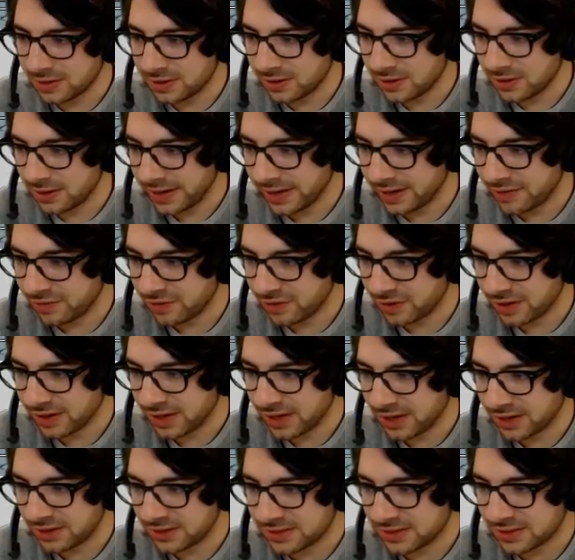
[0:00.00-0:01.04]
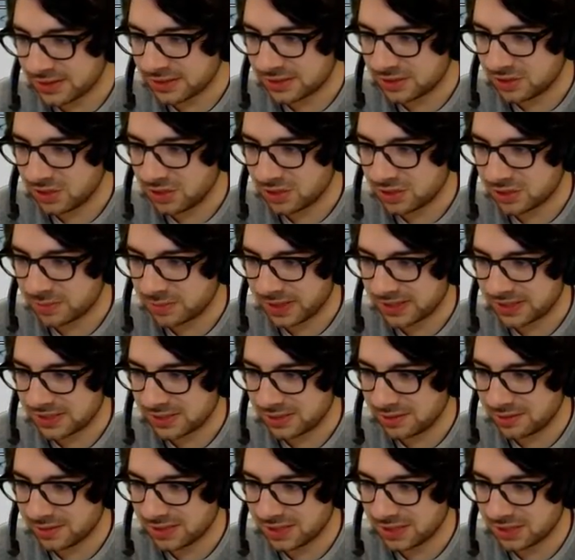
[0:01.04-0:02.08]
Lion von Adern says, due to space
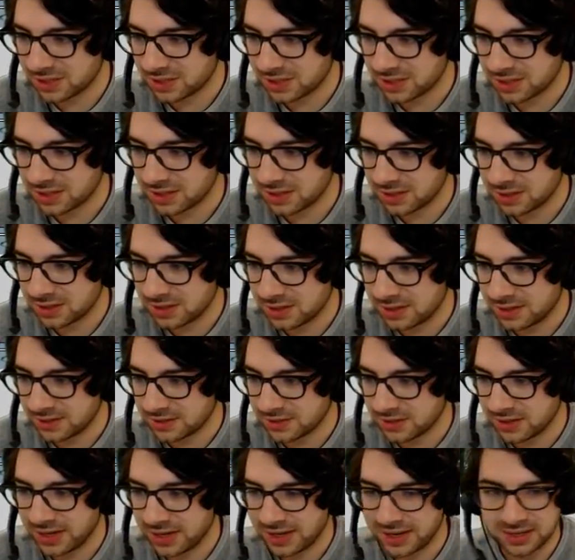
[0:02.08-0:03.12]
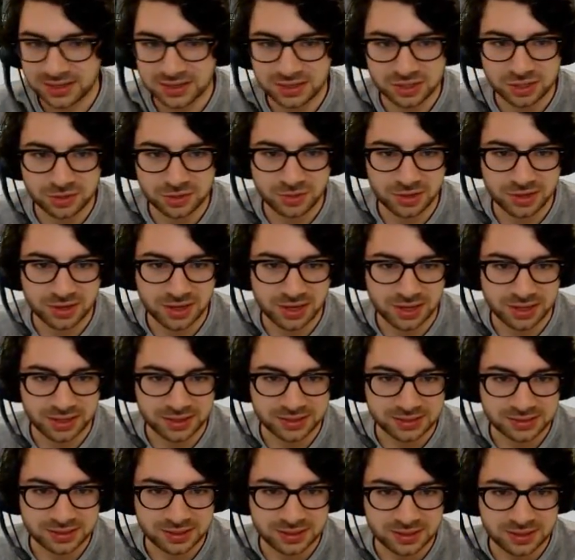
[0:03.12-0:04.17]
limitation, don't know how to distribute the
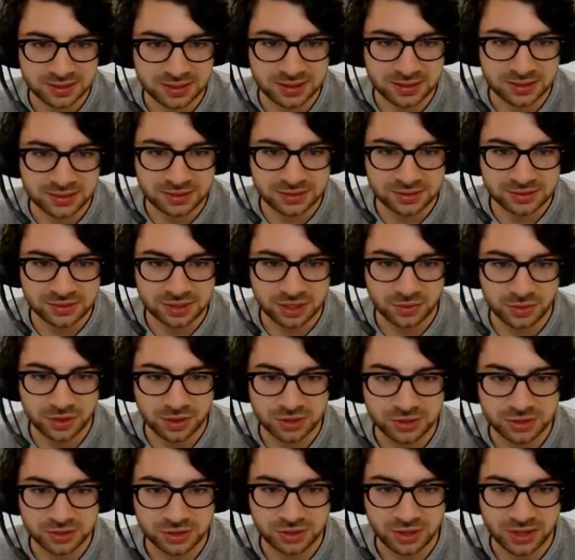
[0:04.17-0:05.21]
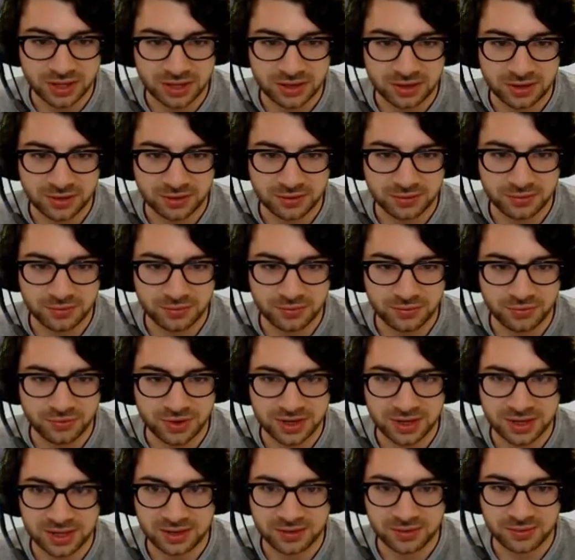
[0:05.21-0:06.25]
colors. So you want to do like
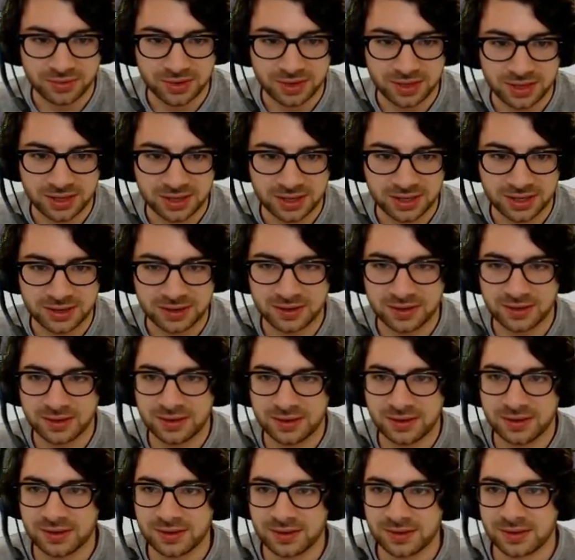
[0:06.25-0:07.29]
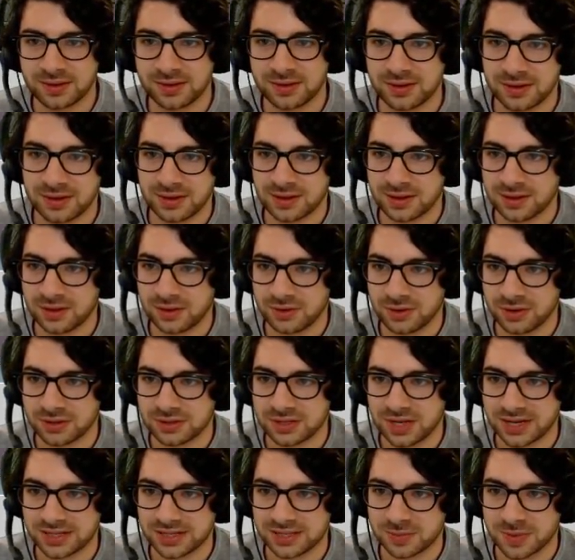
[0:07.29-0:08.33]
really, you're in a
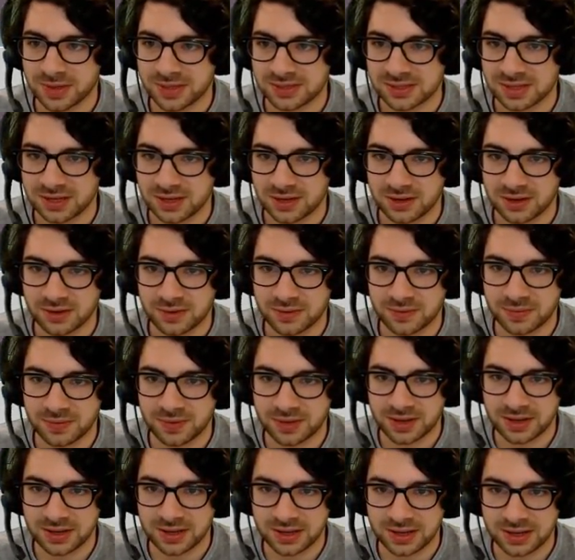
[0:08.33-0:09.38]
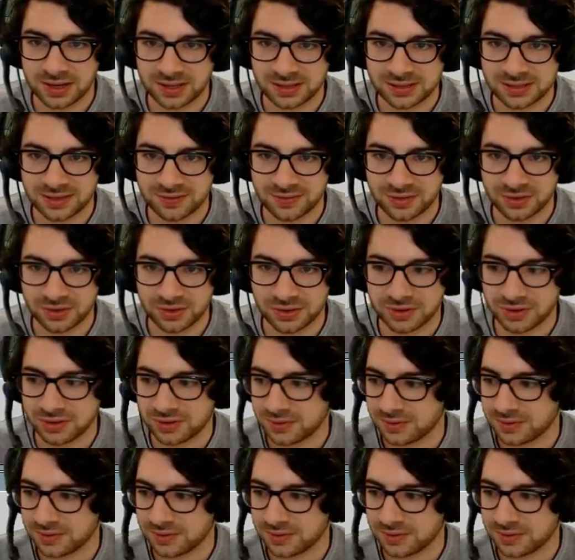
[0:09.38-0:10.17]
tight space, aren't you? Let's have a look.